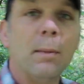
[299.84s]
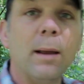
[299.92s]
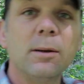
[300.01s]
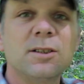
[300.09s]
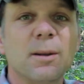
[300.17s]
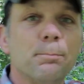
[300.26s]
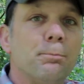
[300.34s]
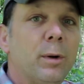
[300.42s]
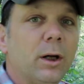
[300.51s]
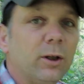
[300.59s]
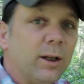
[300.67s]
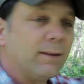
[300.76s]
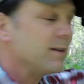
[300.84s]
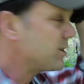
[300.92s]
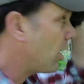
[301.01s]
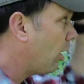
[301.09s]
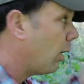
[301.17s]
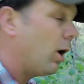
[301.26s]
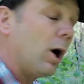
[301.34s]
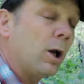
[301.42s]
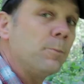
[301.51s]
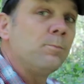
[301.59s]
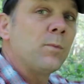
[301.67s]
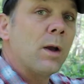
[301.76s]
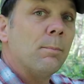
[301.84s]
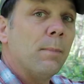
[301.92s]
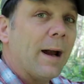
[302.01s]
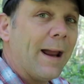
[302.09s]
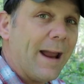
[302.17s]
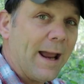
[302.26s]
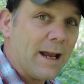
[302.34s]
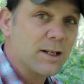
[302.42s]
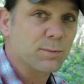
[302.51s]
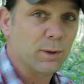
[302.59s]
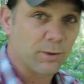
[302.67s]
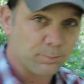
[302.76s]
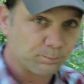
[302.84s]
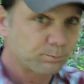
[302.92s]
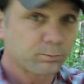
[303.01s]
Maybe it's a building that's on my azimuth.